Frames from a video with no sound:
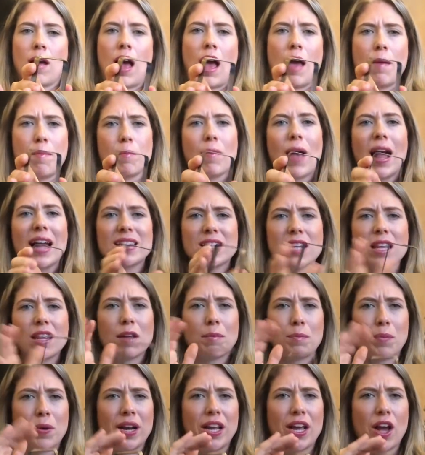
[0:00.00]
I'd say
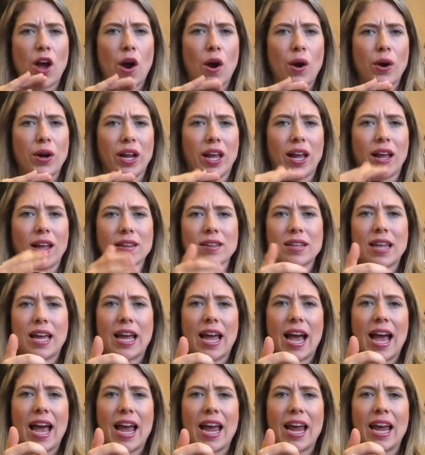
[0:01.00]
they're pretty hardy.
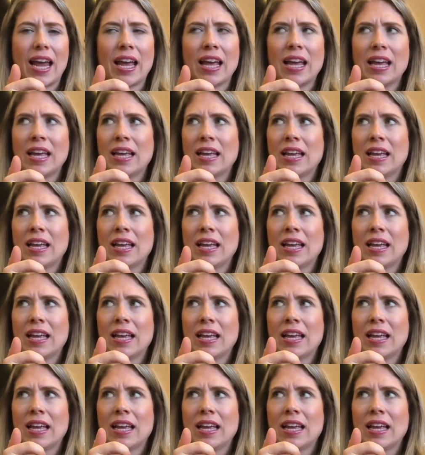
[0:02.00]
Like I